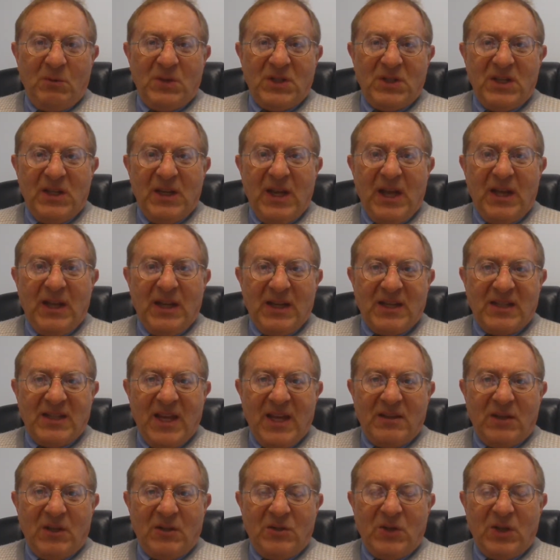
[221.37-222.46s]
we see
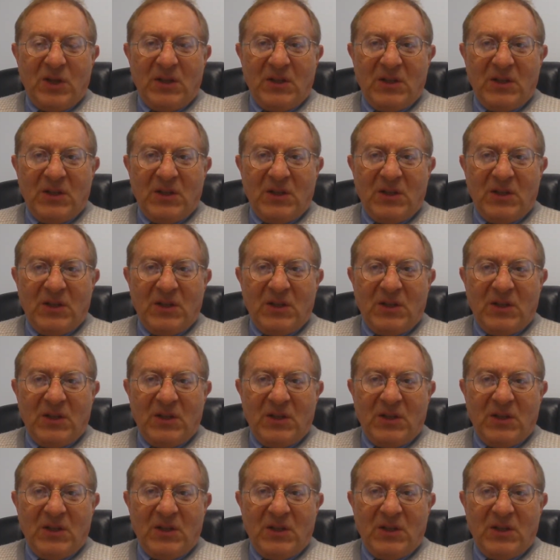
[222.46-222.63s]
Alexander the